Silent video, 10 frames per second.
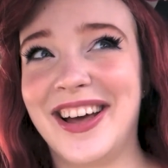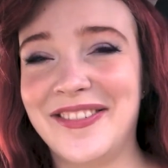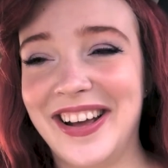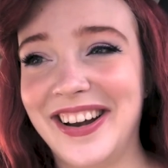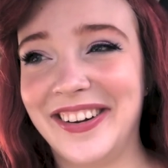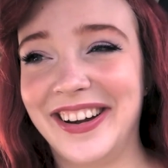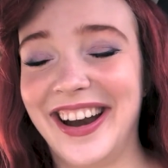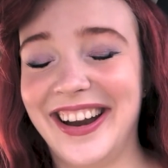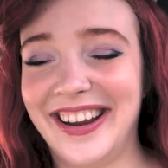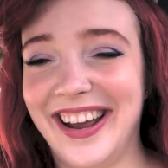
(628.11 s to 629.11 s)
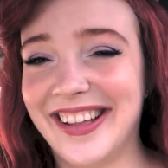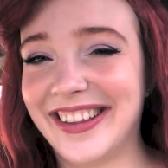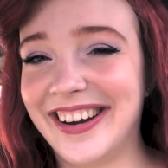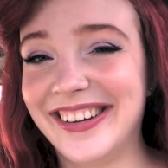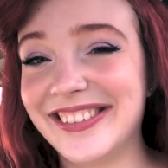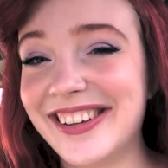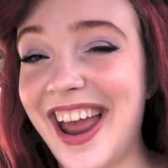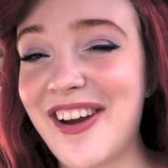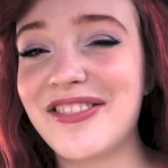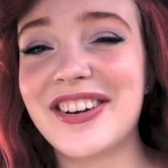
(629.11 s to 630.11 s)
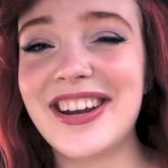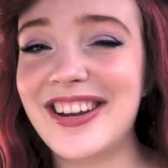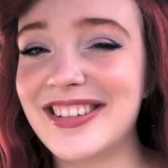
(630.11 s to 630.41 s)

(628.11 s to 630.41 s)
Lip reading: I'm like, okay, yeah, like every